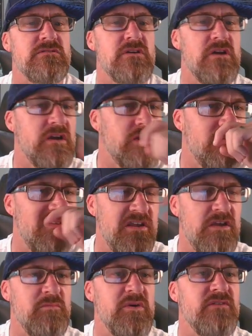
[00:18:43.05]
They're kind of
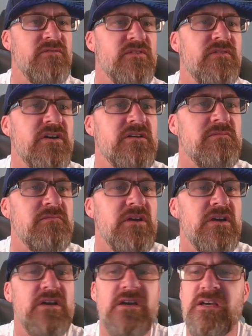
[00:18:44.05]
unique, but if you find them,
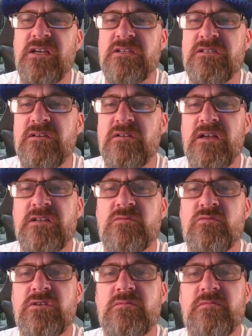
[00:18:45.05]
that's
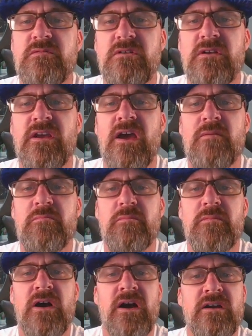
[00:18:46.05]
one Gap
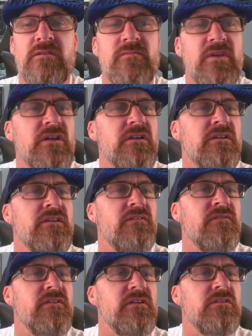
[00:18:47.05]
item that it
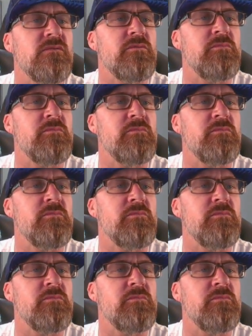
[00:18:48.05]
definitely is worth